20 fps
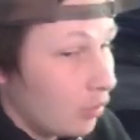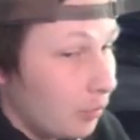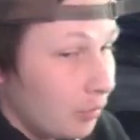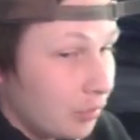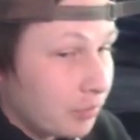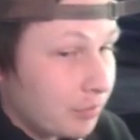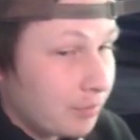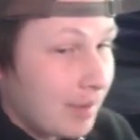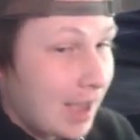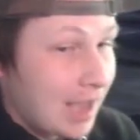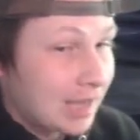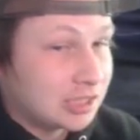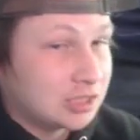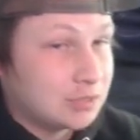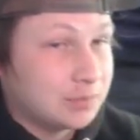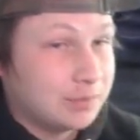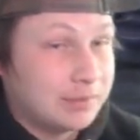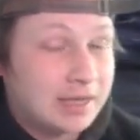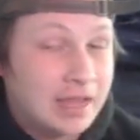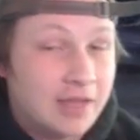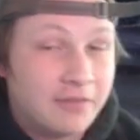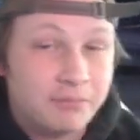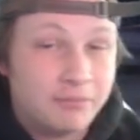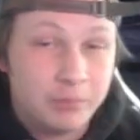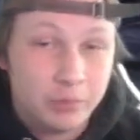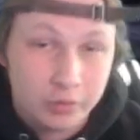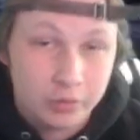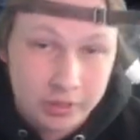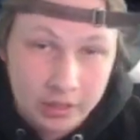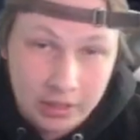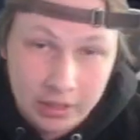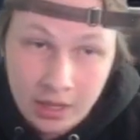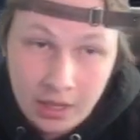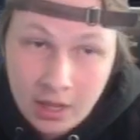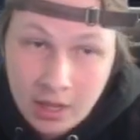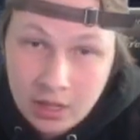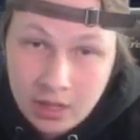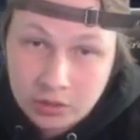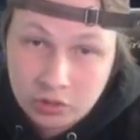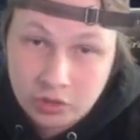almost max Spadef bulky
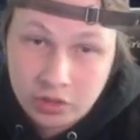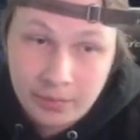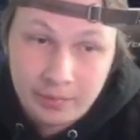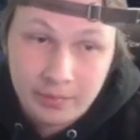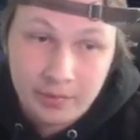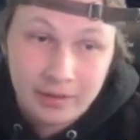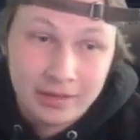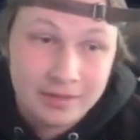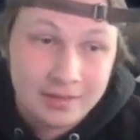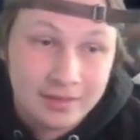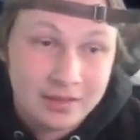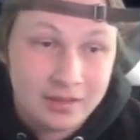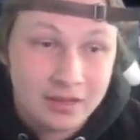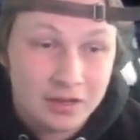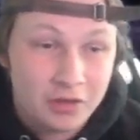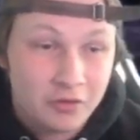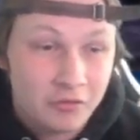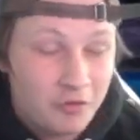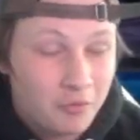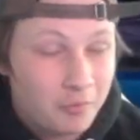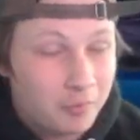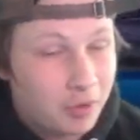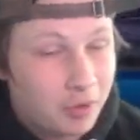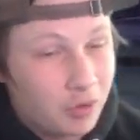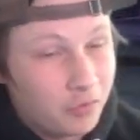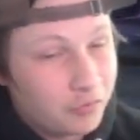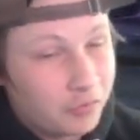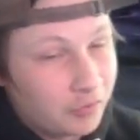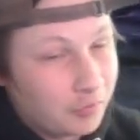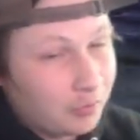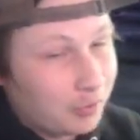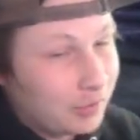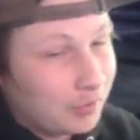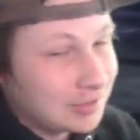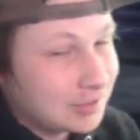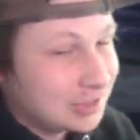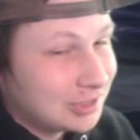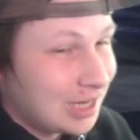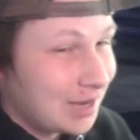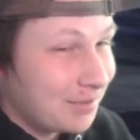Drapion, is he's gonna go for a
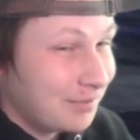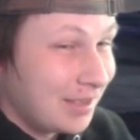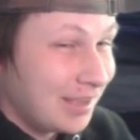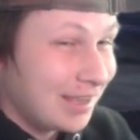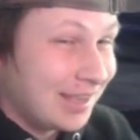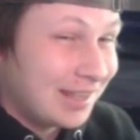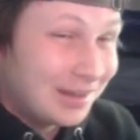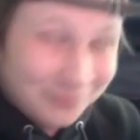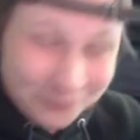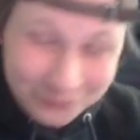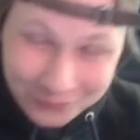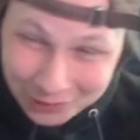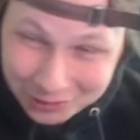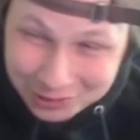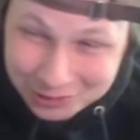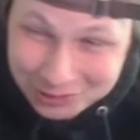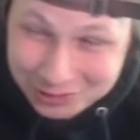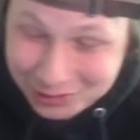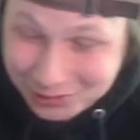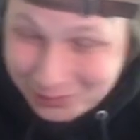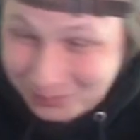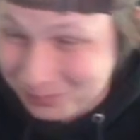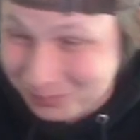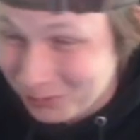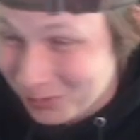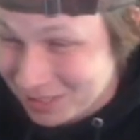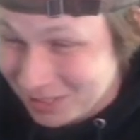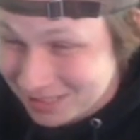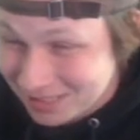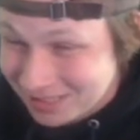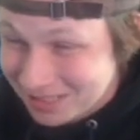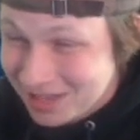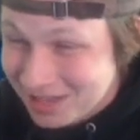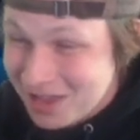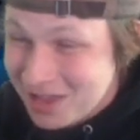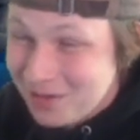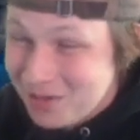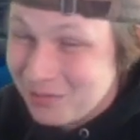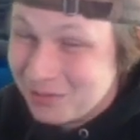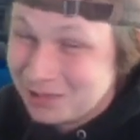Poison Jab and get a first turn Poison,
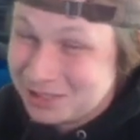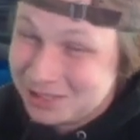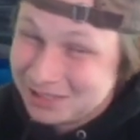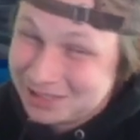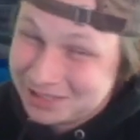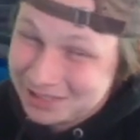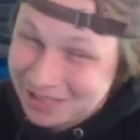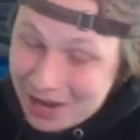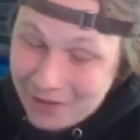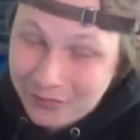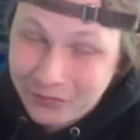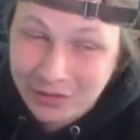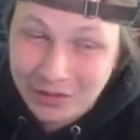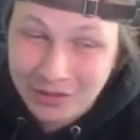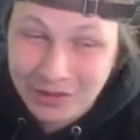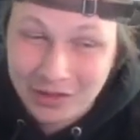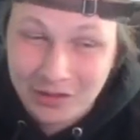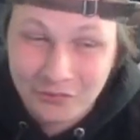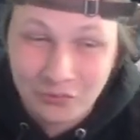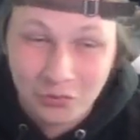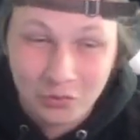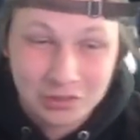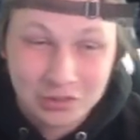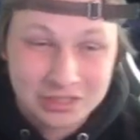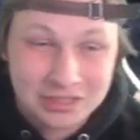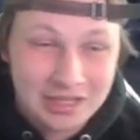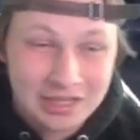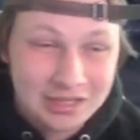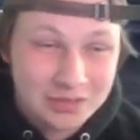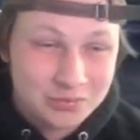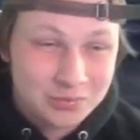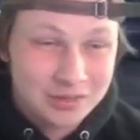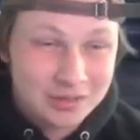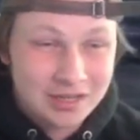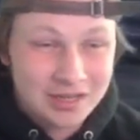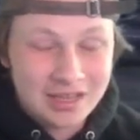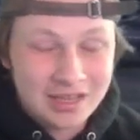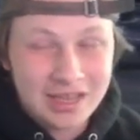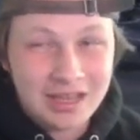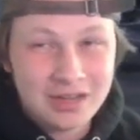which is definitely unfortunate, as we're
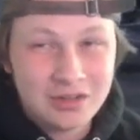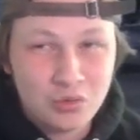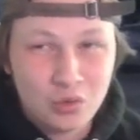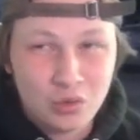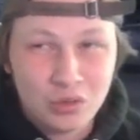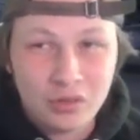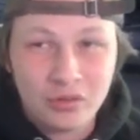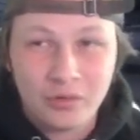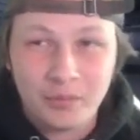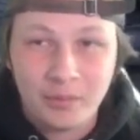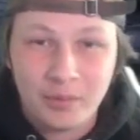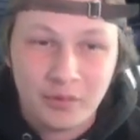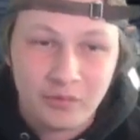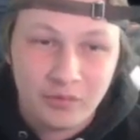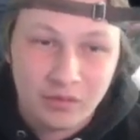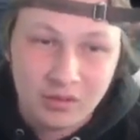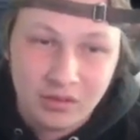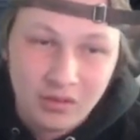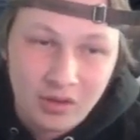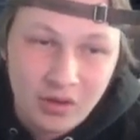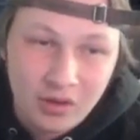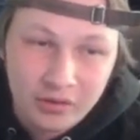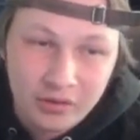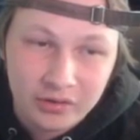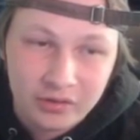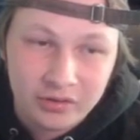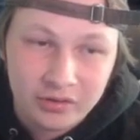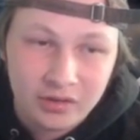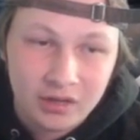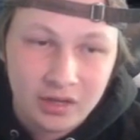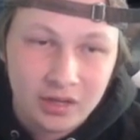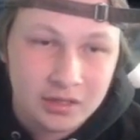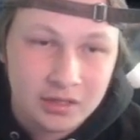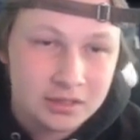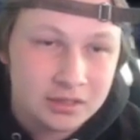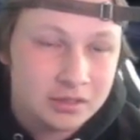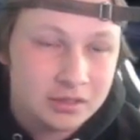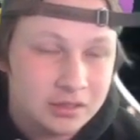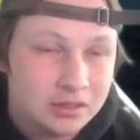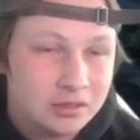gonna get into a little bit of a longer, uh,
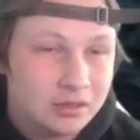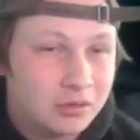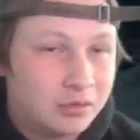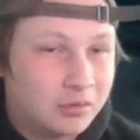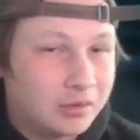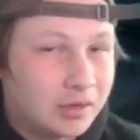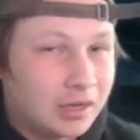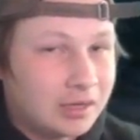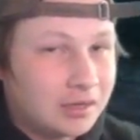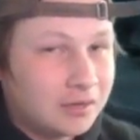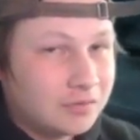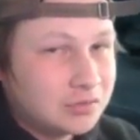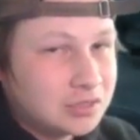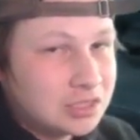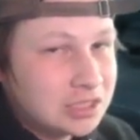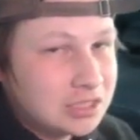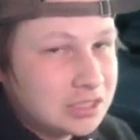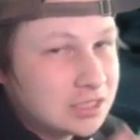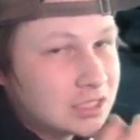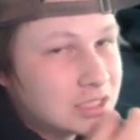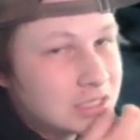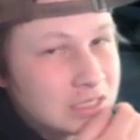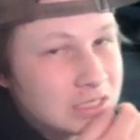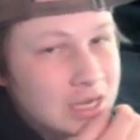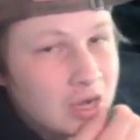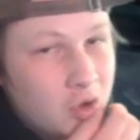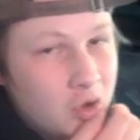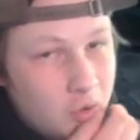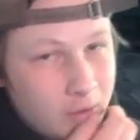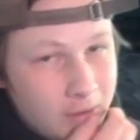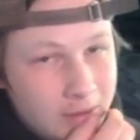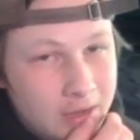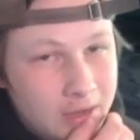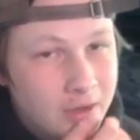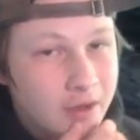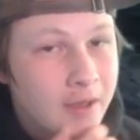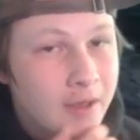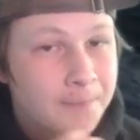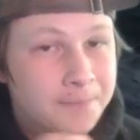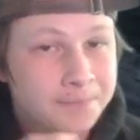you know, kind of cheesy scenario right
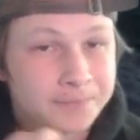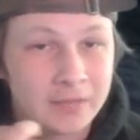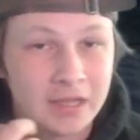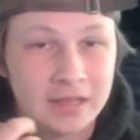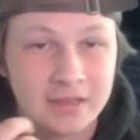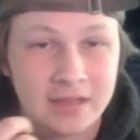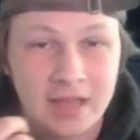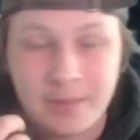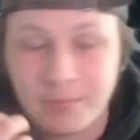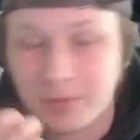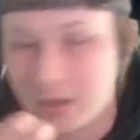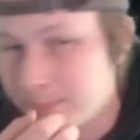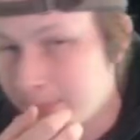here, as I'm gonna